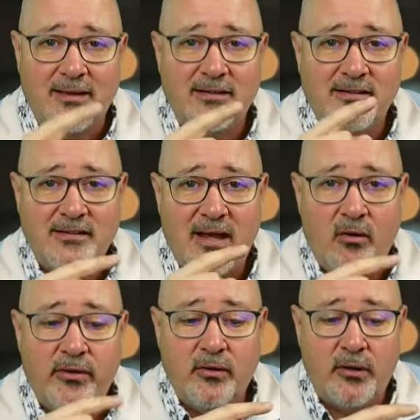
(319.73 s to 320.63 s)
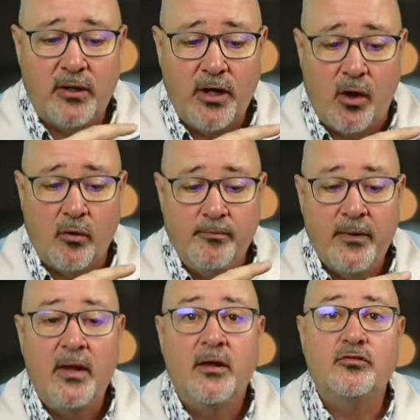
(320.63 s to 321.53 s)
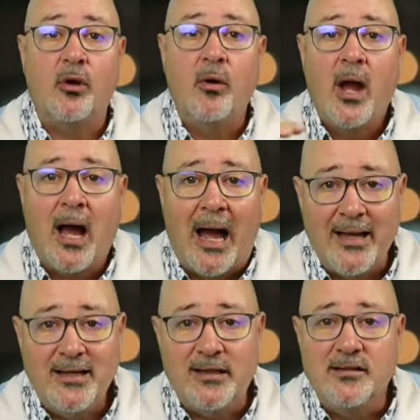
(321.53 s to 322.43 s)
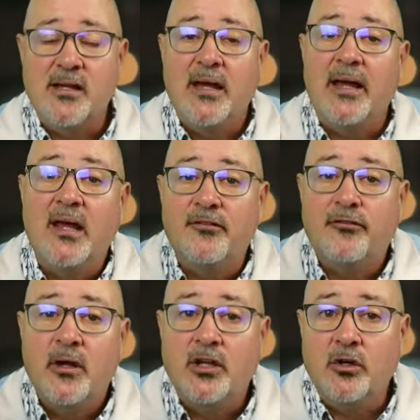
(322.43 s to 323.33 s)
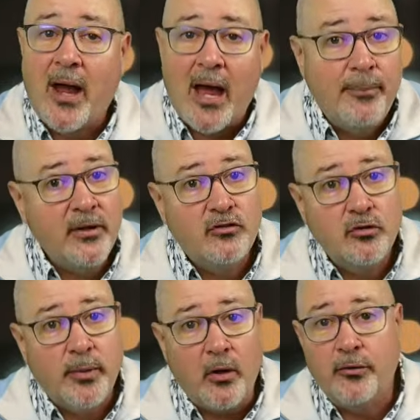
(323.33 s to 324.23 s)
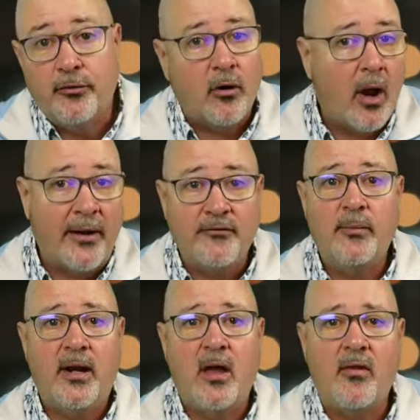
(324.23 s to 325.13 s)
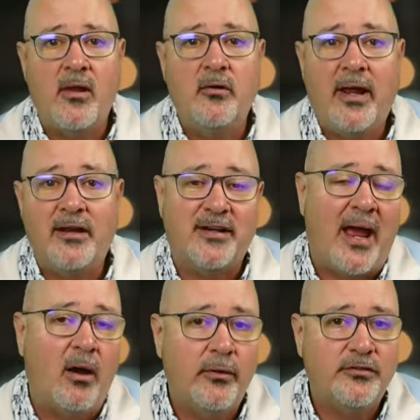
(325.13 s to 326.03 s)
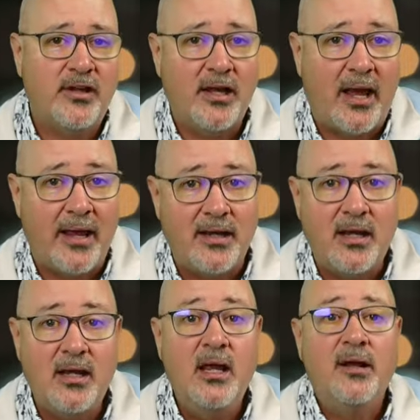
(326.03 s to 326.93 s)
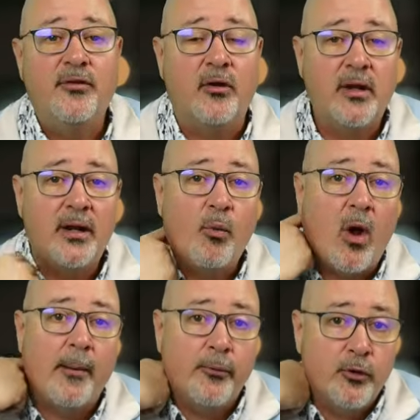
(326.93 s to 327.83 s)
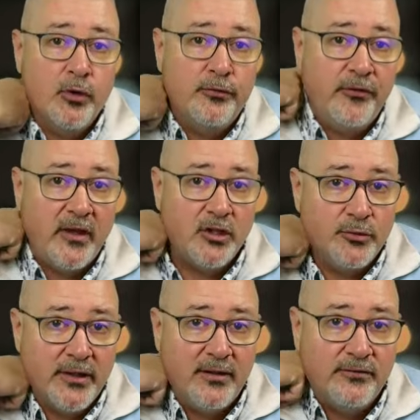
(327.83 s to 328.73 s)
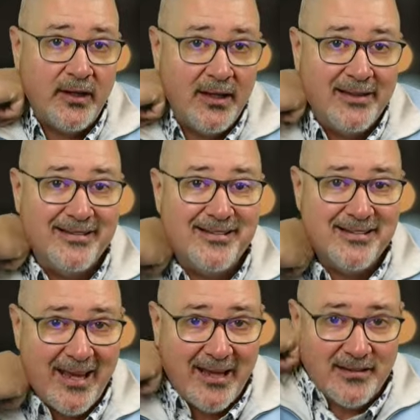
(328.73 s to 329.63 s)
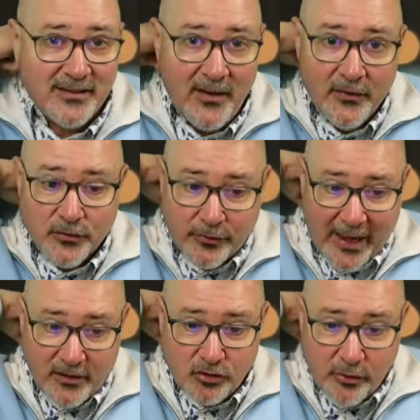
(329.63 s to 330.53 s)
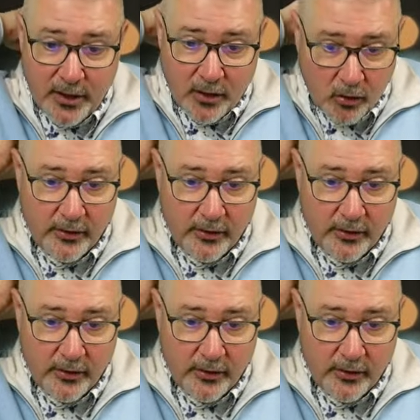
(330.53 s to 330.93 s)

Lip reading: This is how they're going to know. So IDs, if you happen to both or everybody on the loan has an out-of-state ID, they're going to want proof that you live in state. So that is critical.